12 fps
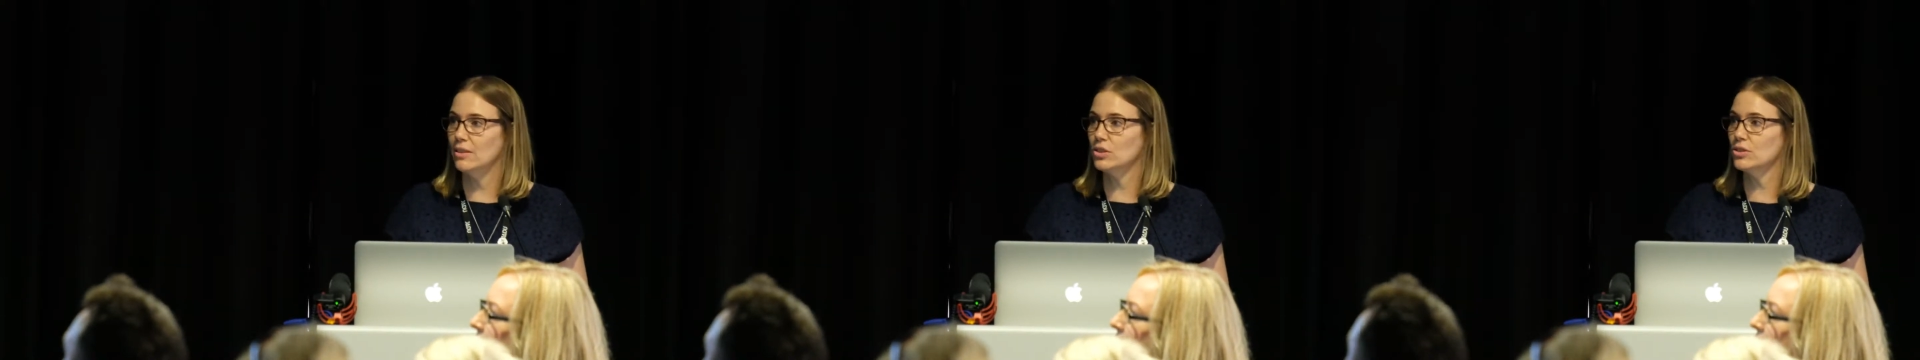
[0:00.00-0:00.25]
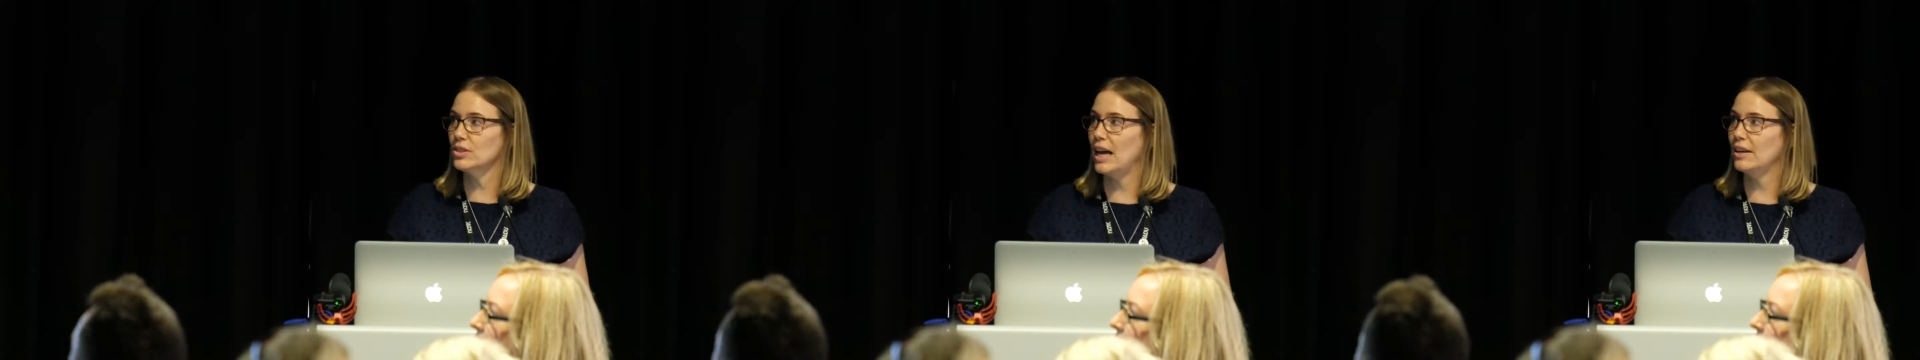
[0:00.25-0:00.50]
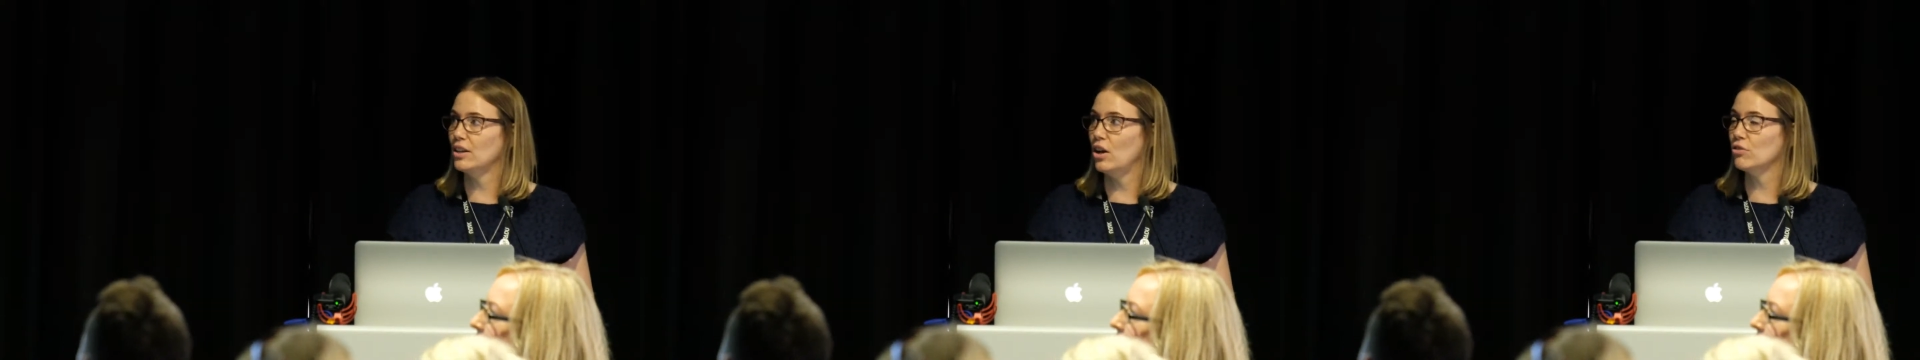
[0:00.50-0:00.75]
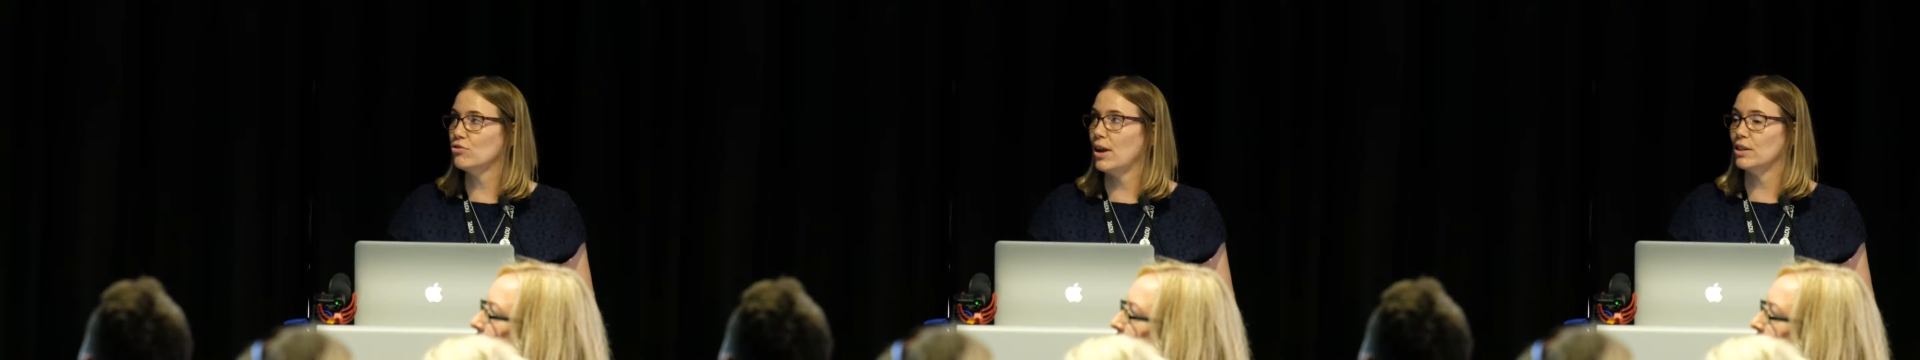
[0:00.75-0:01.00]
the council
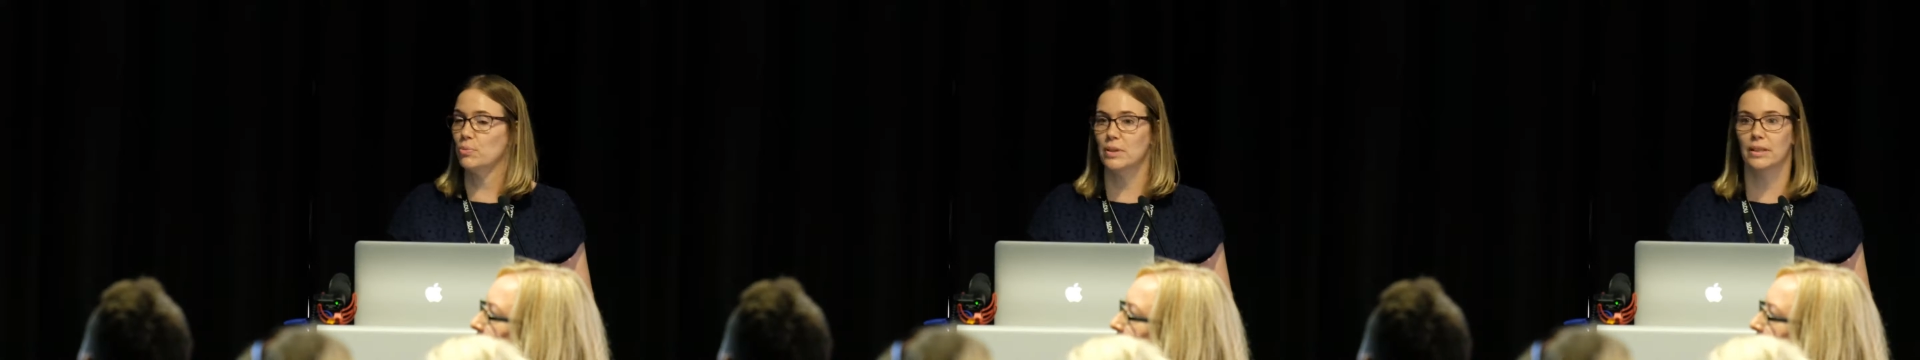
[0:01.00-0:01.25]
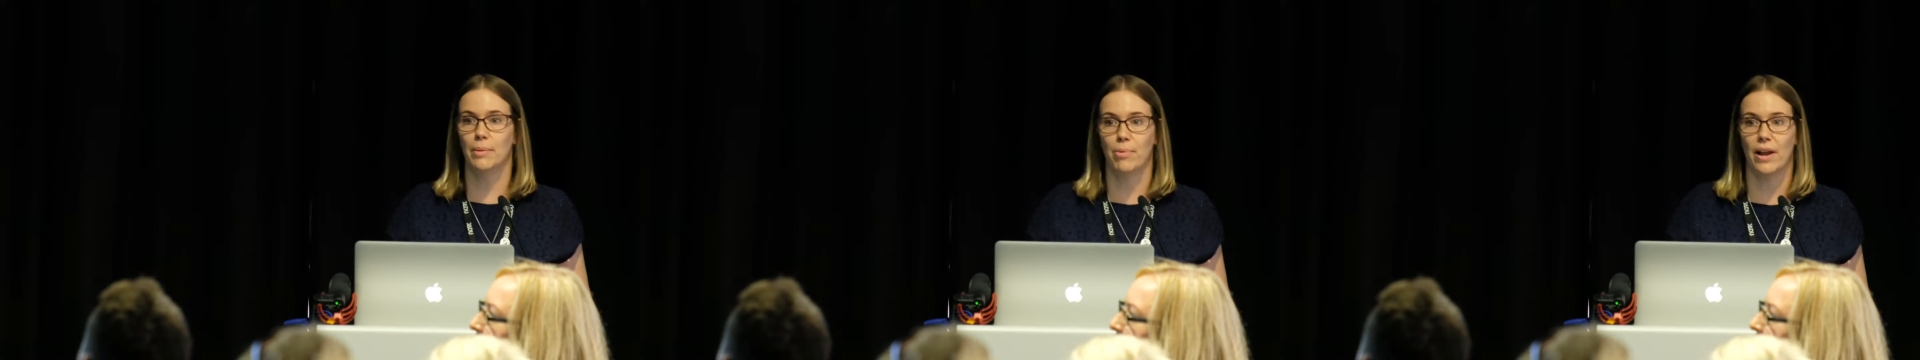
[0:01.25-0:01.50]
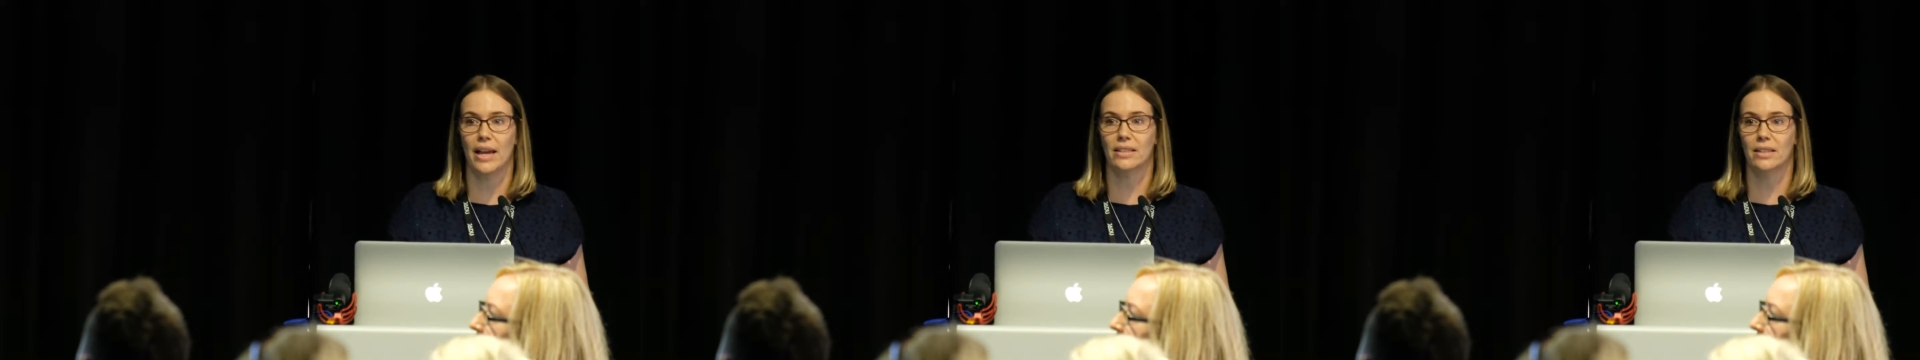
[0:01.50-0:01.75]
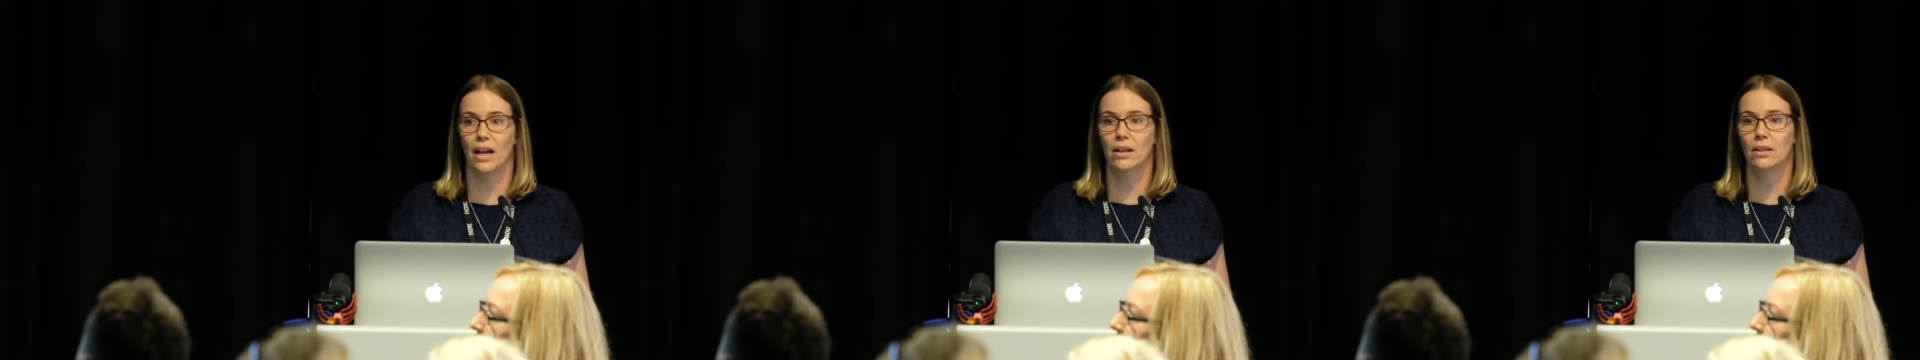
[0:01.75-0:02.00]
signed a contract with
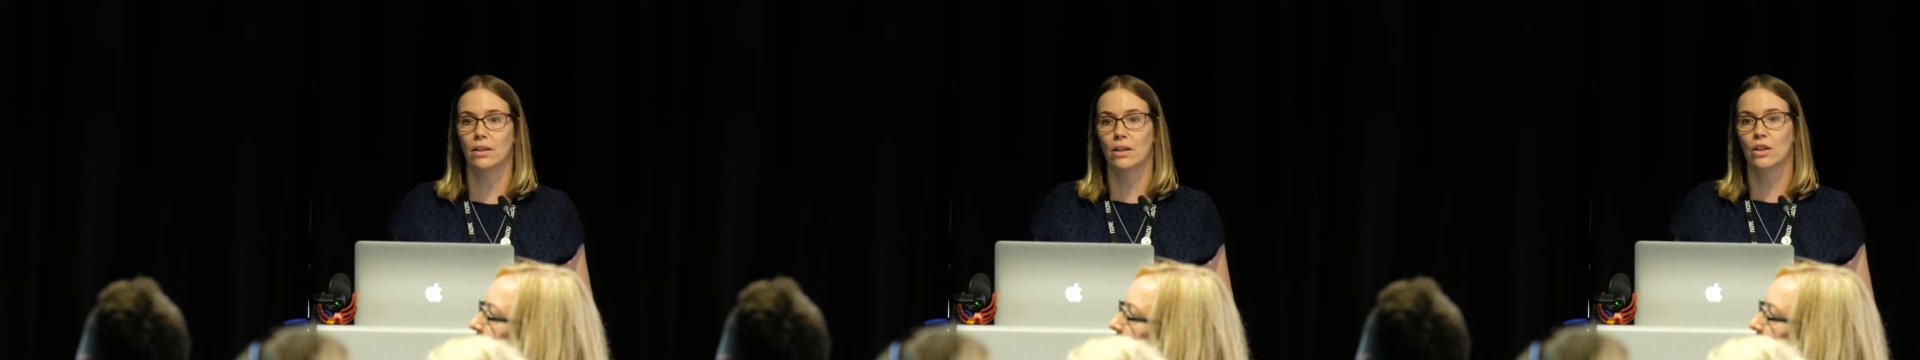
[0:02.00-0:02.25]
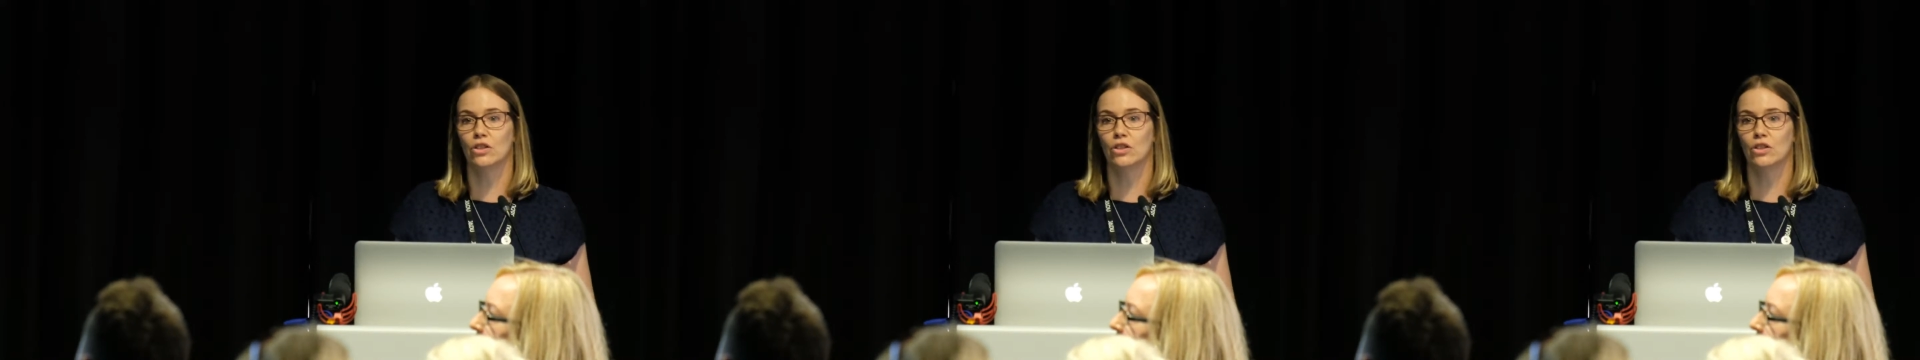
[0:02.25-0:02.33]
Liberator